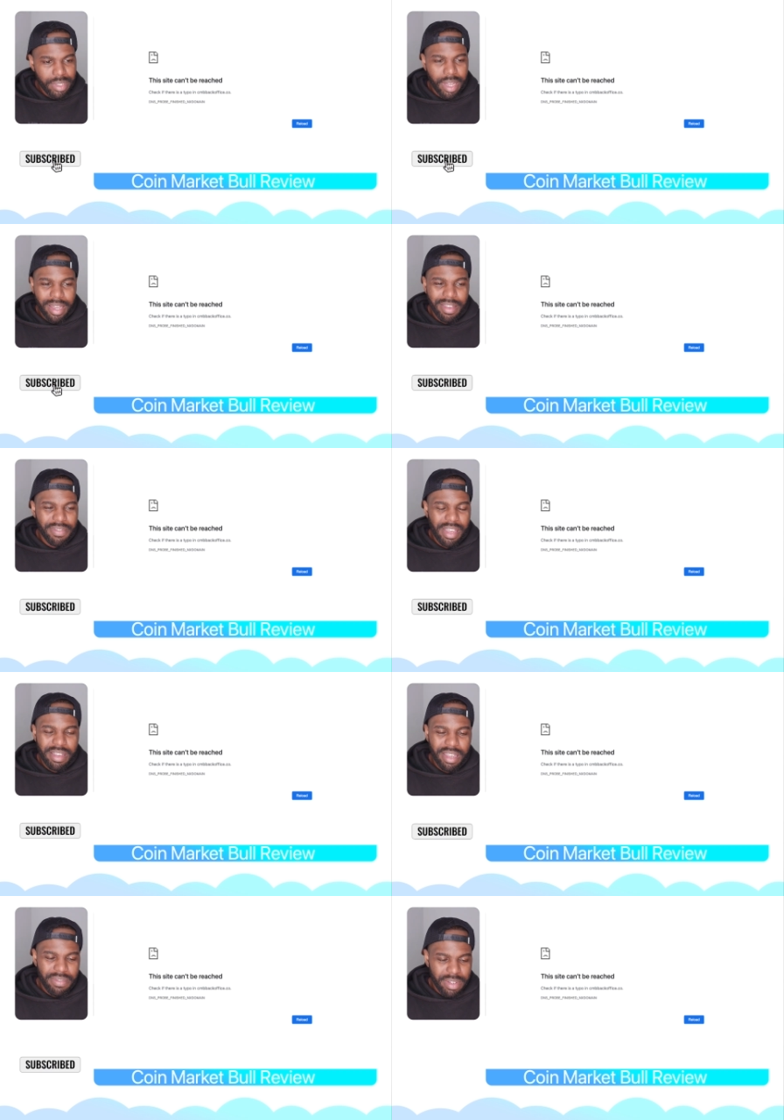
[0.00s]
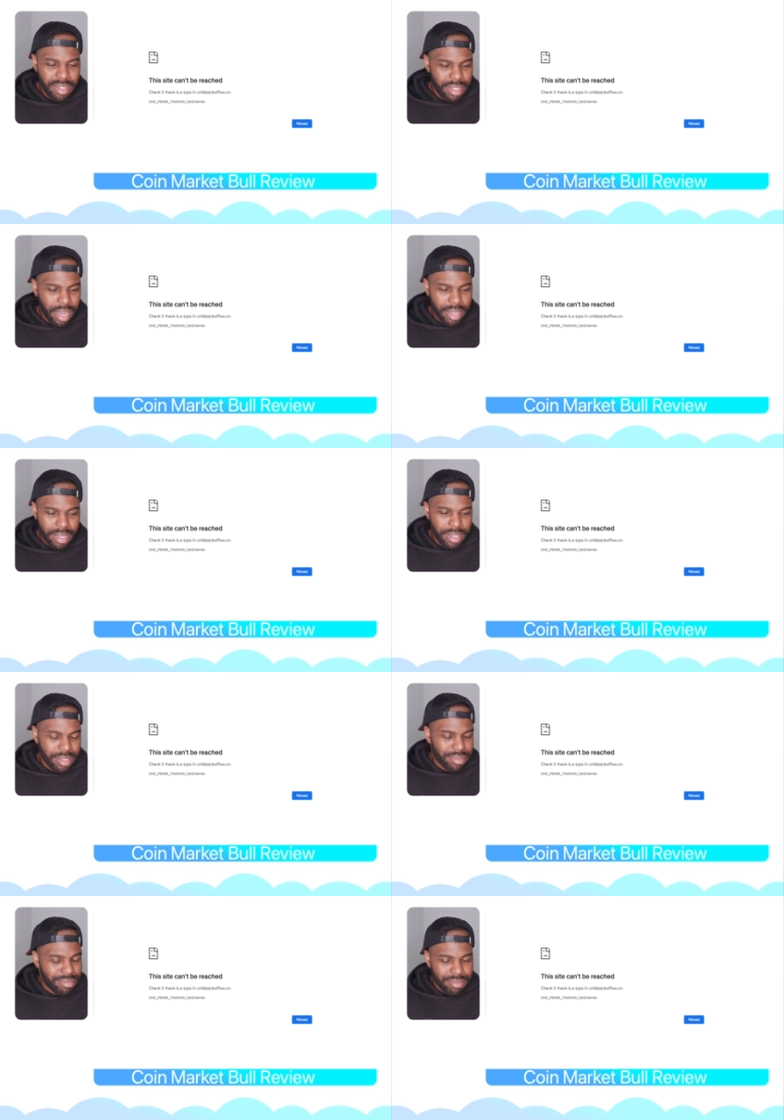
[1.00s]
Like if, if even like
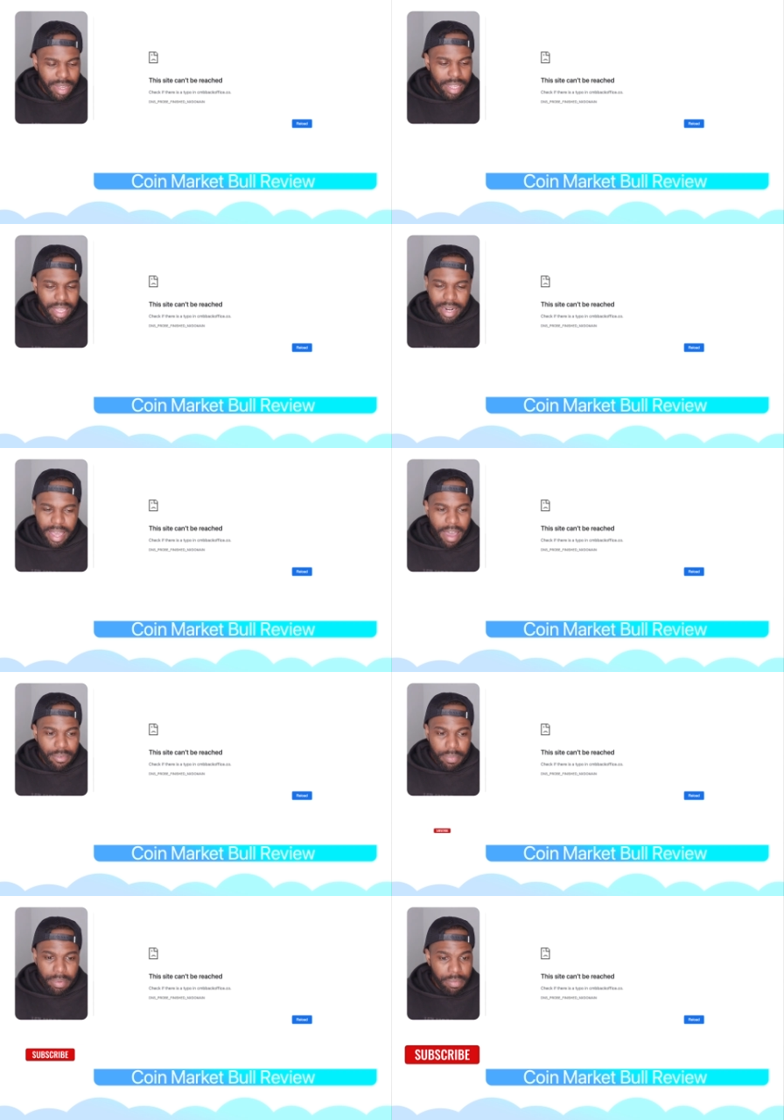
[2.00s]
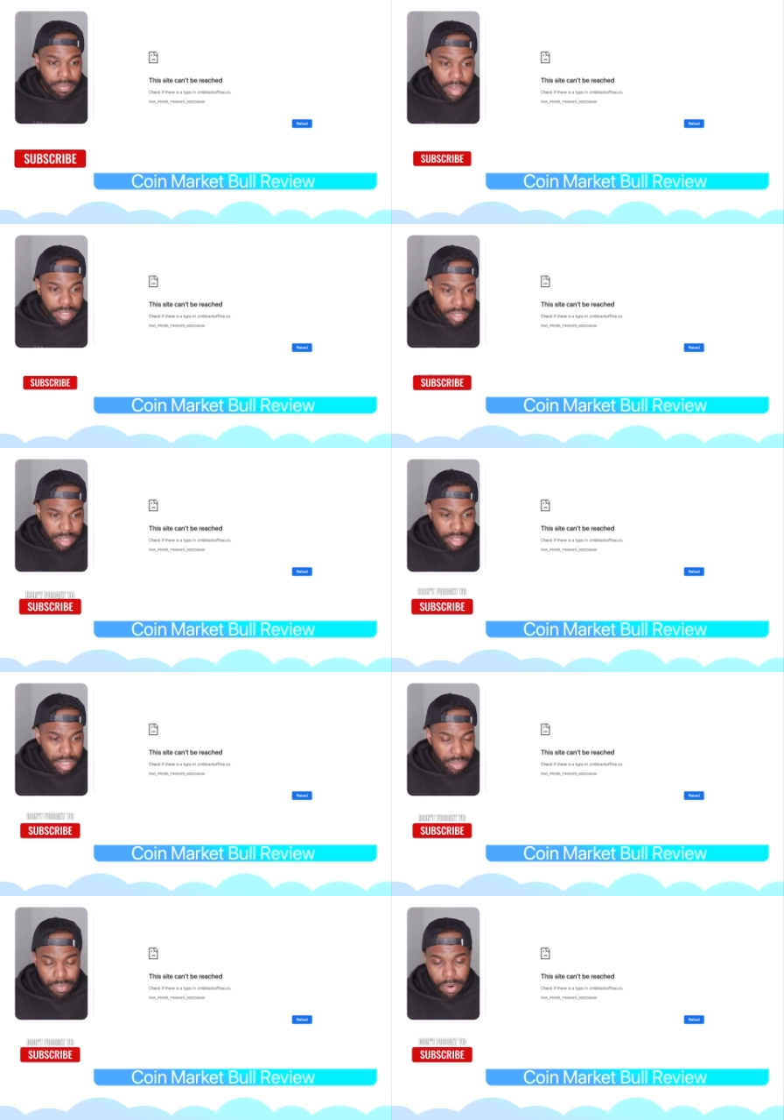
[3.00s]
like lately, I haven't been investing into
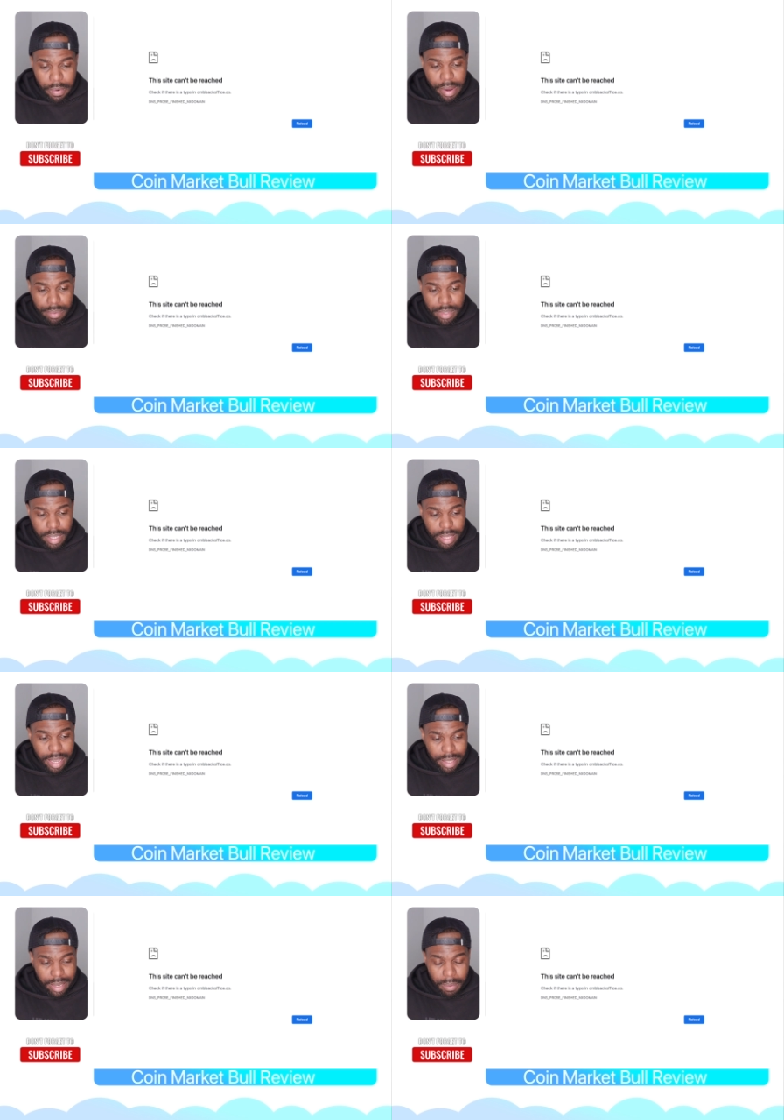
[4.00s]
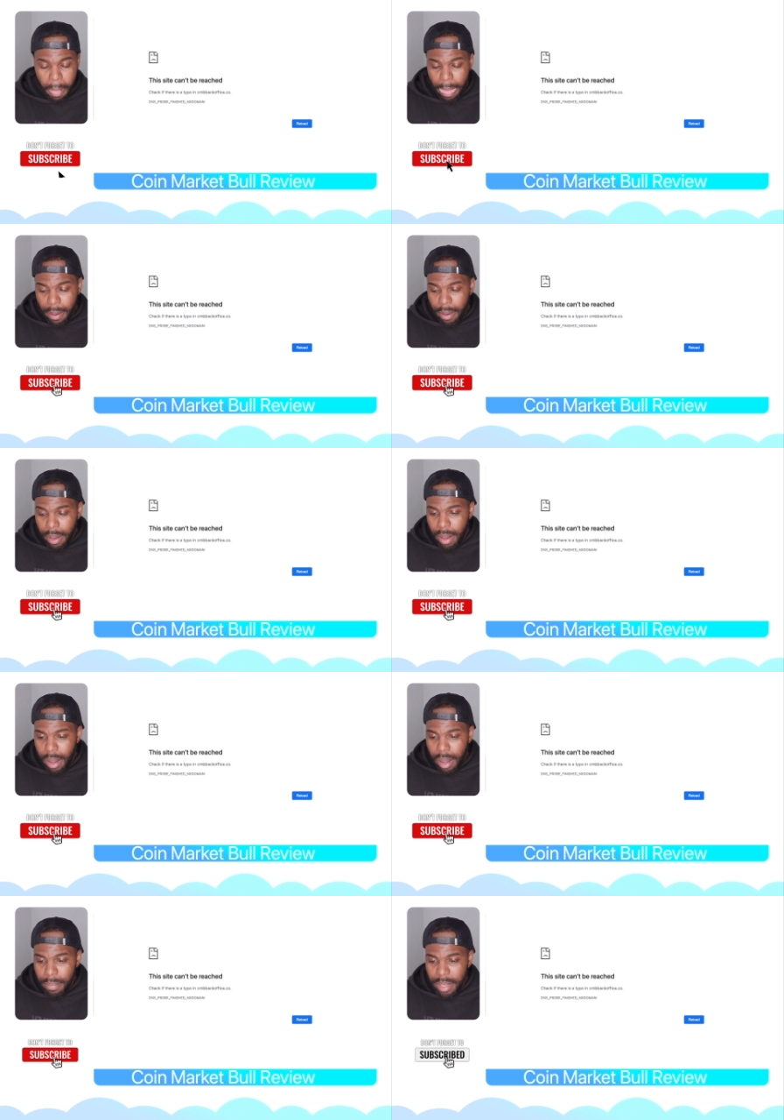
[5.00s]
these programs lately
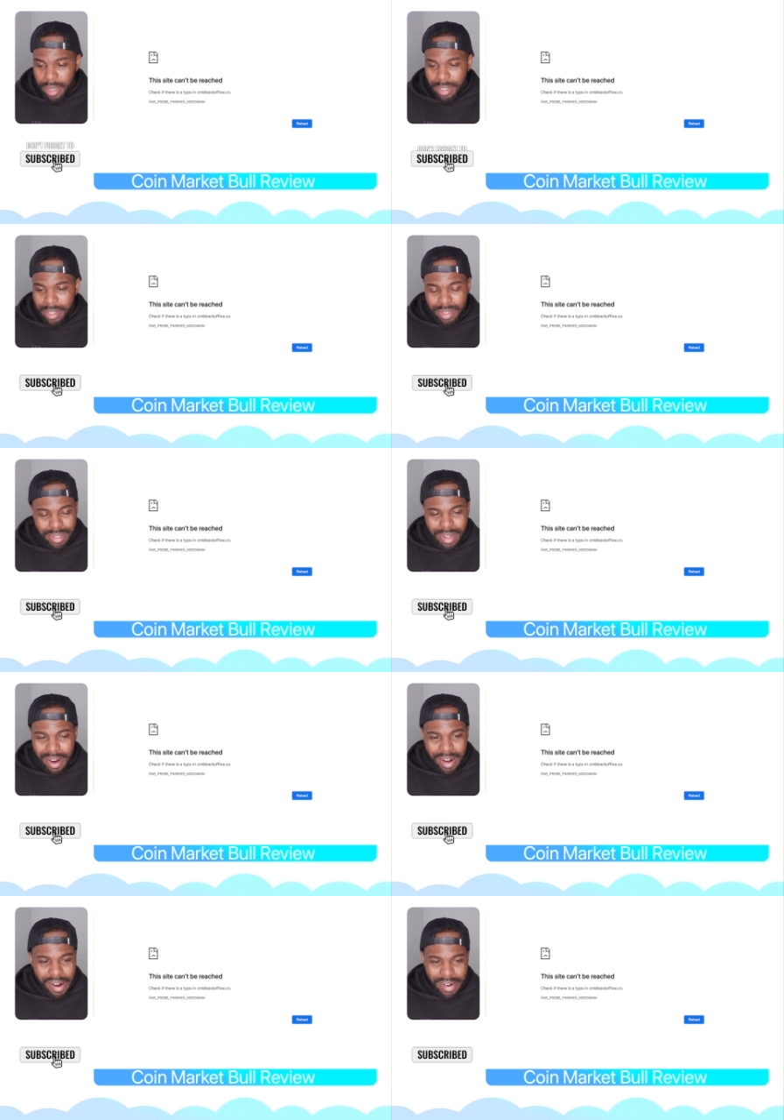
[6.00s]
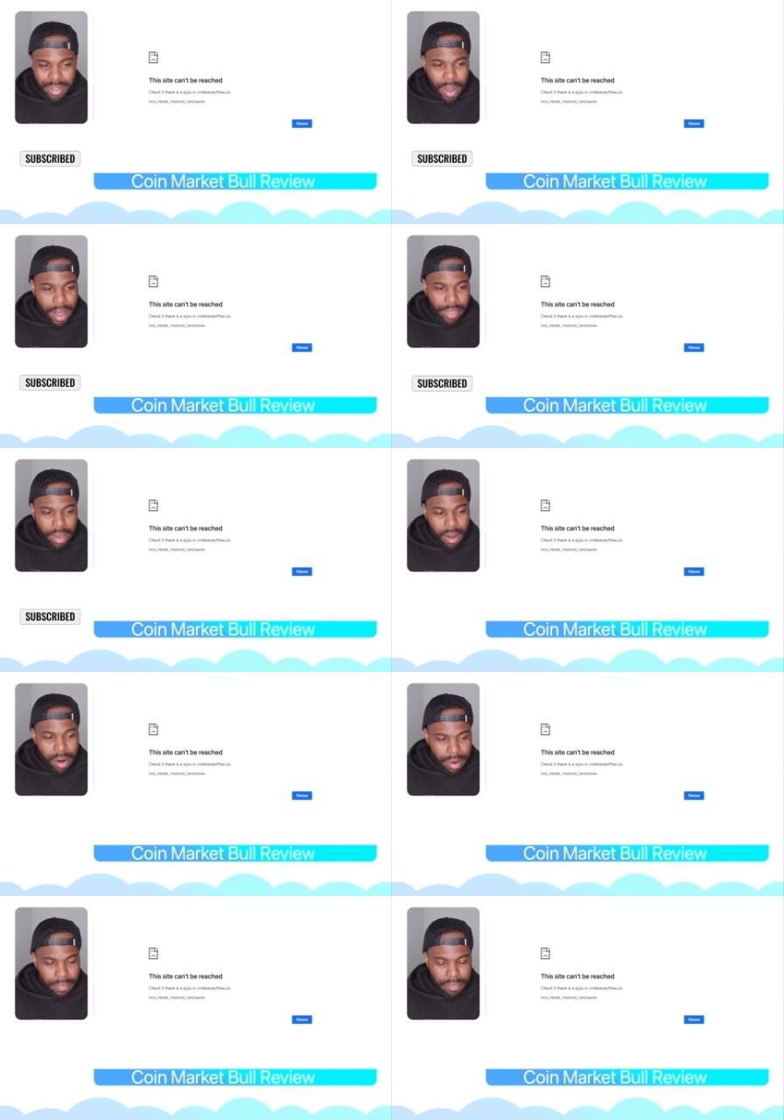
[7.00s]
uh, because I already know how they
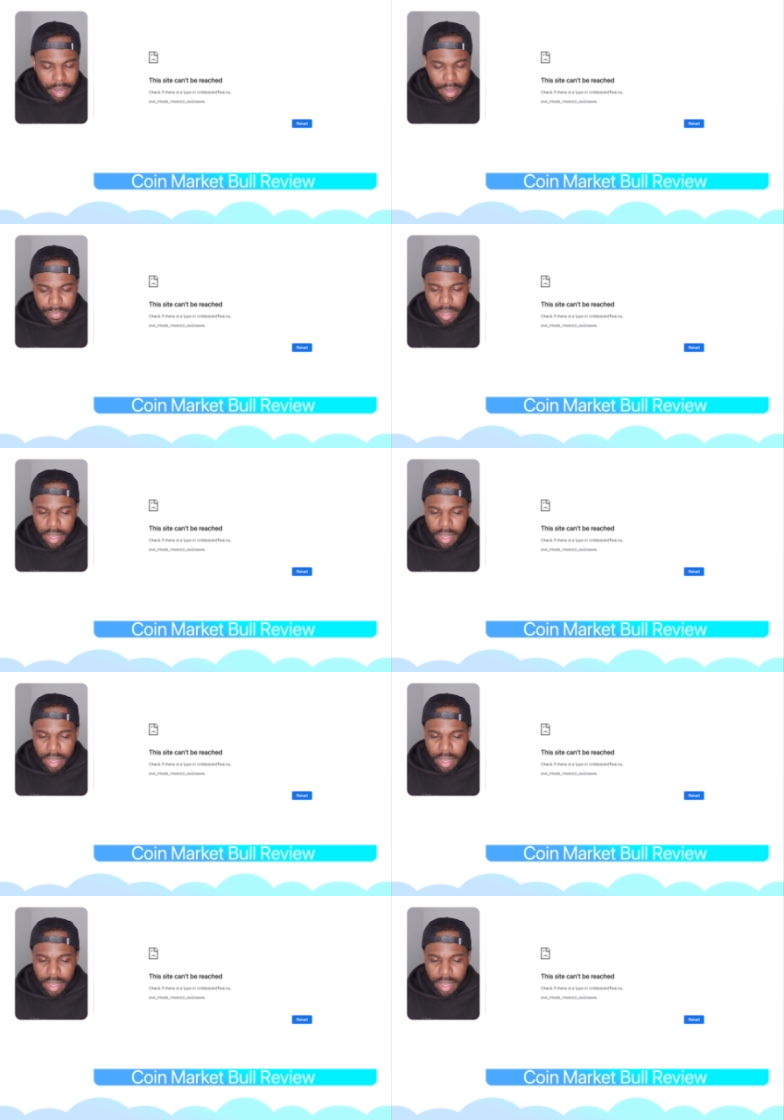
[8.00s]
are. But